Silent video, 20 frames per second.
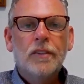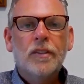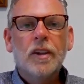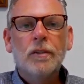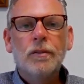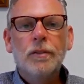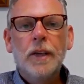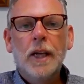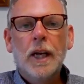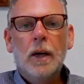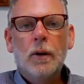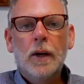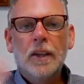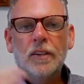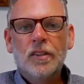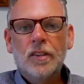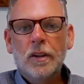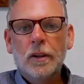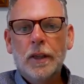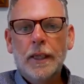have now
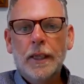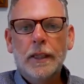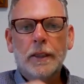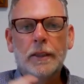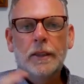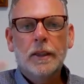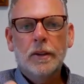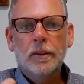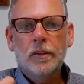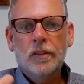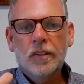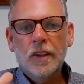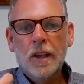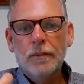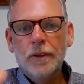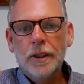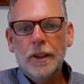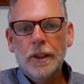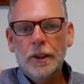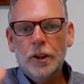escalated to the
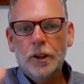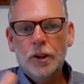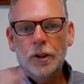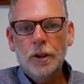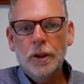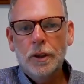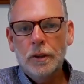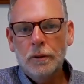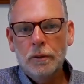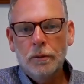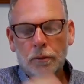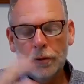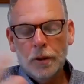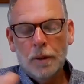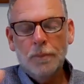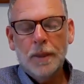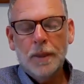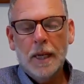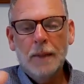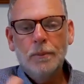7-ish and
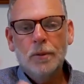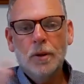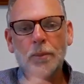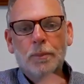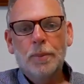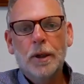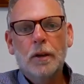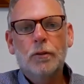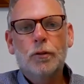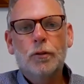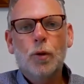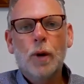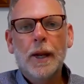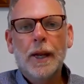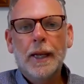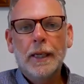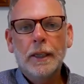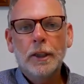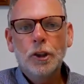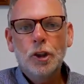sometimes above
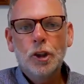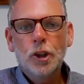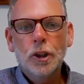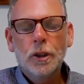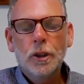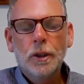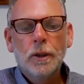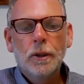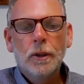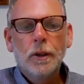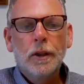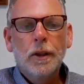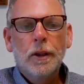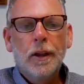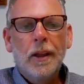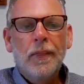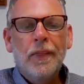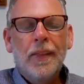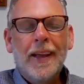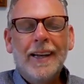range,
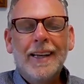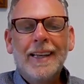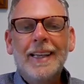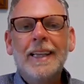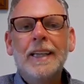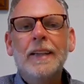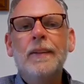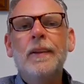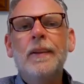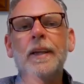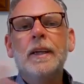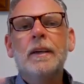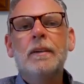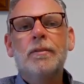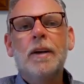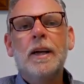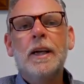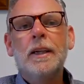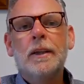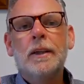that in the
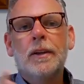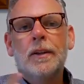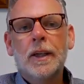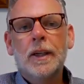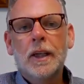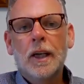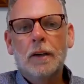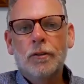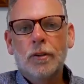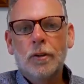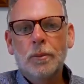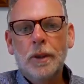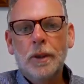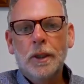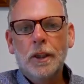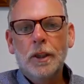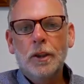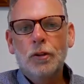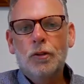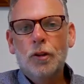event the
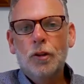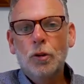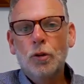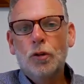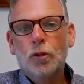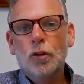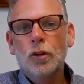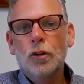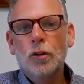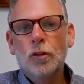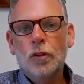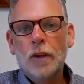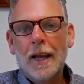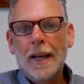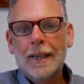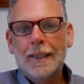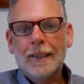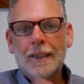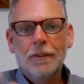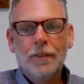government induces
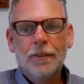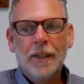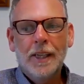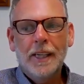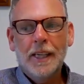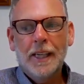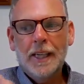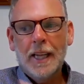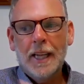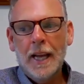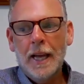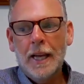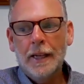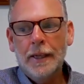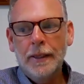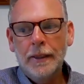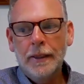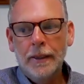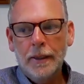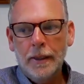activity
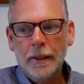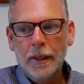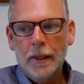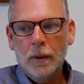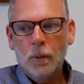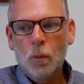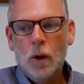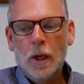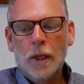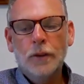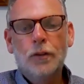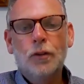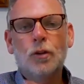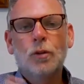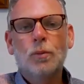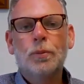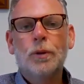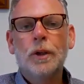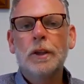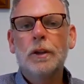again and wants to
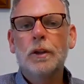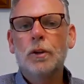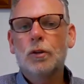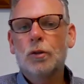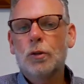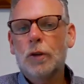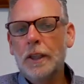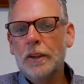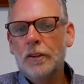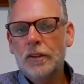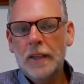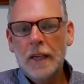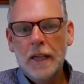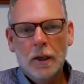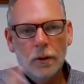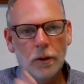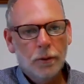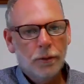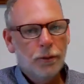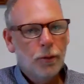bring those rates
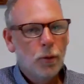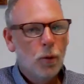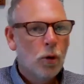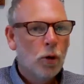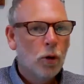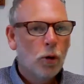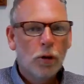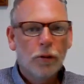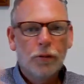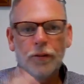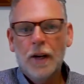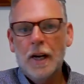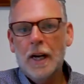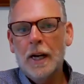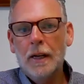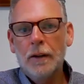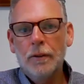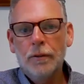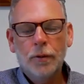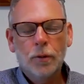down to 4 or
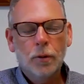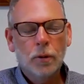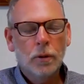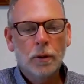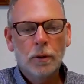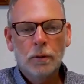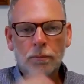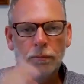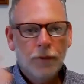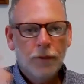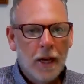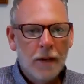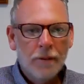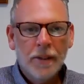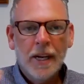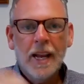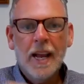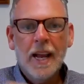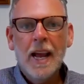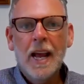5 or
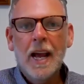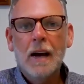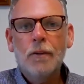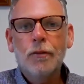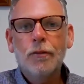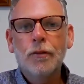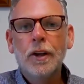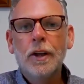5.5,